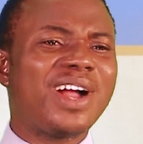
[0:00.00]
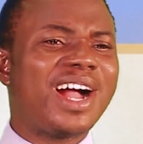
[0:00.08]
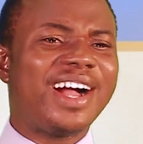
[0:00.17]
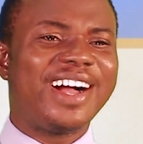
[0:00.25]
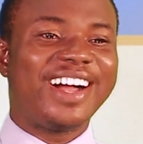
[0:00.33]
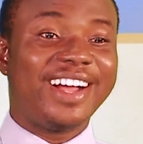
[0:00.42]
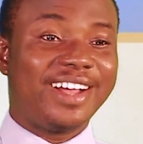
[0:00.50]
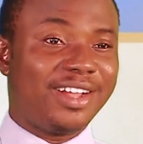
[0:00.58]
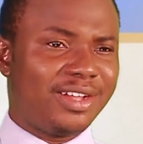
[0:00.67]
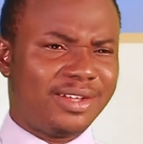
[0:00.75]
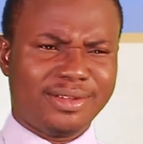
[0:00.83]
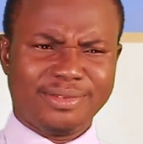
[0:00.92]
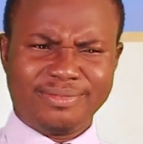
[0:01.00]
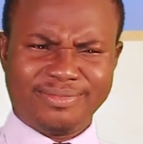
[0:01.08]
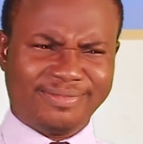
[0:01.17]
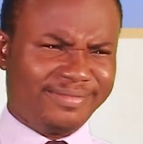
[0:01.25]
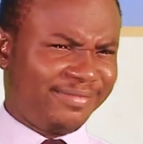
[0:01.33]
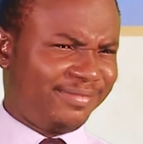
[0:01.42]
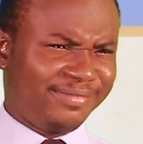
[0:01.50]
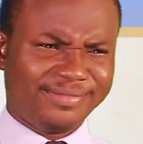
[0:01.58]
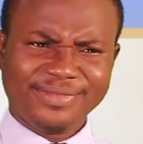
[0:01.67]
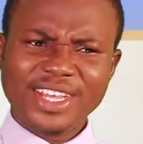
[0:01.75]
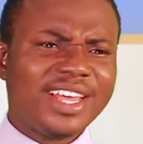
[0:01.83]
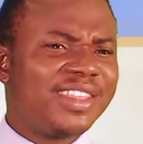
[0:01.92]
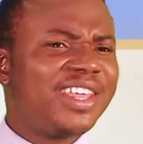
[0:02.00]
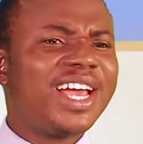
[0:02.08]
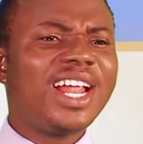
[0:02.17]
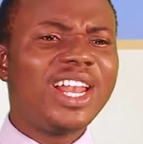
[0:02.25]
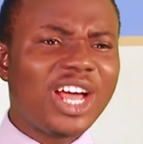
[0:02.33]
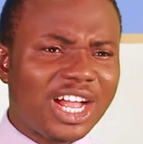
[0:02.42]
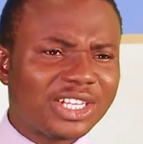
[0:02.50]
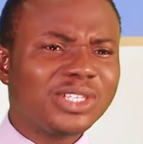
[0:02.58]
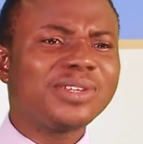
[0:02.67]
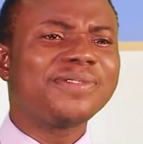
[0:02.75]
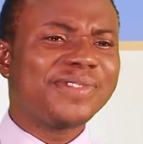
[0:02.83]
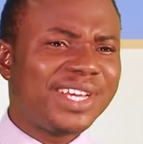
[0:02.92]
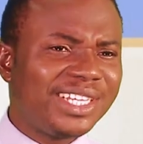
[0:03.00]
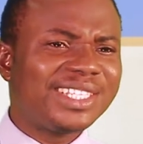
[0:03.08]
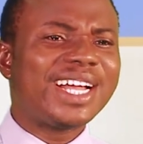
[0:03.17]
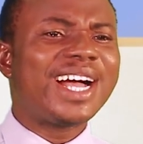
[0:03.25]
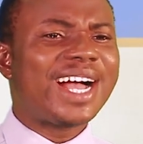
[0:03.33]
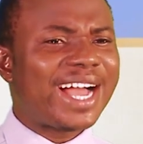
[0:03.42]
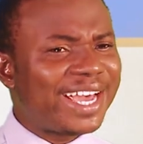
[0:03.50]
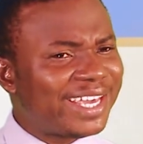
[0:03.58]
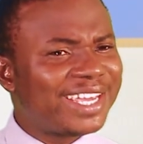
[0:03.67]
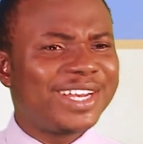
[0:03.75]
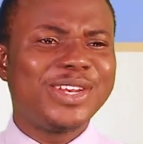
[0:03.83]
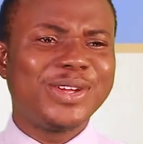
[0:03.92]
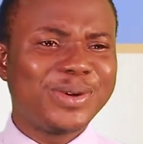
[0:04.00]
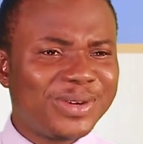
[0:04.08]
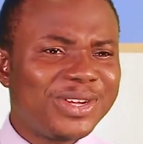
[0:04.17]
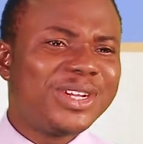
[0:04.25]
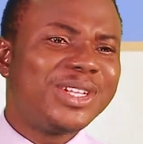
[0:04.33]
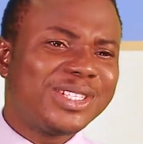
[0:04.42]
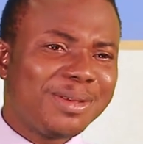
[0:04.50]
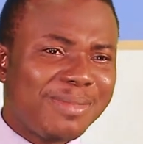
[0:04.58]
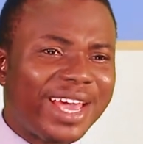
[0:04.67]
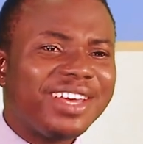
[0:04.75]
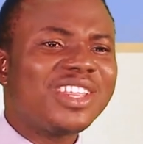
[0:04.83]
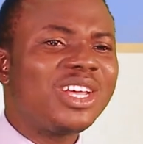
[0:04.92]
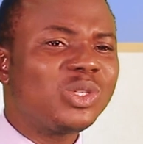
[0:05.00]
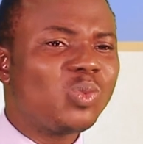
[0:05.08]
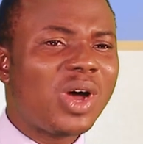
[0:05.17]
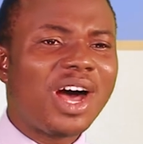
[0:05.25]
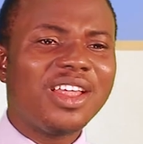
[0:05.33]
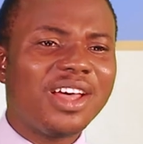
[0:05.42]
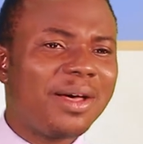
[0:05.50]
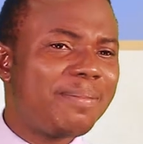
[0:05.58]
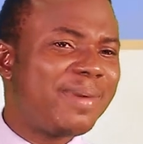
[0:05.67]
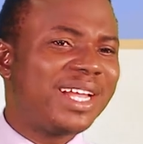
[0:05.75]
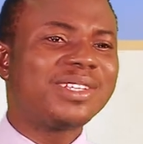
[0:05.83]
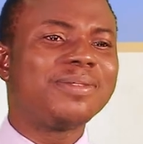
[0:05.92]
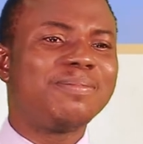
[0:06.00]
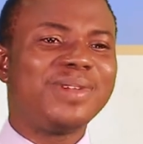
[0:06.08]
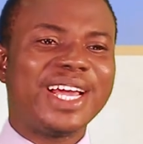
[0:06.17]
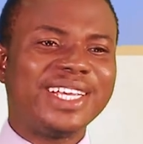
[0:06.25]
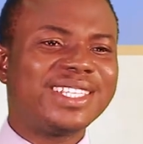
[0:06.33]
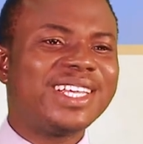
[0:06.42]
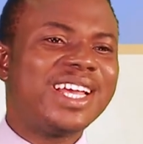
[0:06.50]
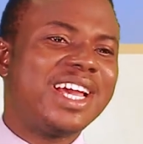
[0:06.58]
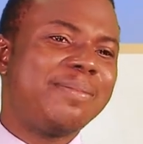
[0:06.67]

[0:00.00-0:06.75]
frown. There are lots of things that I can do to make this world a better place.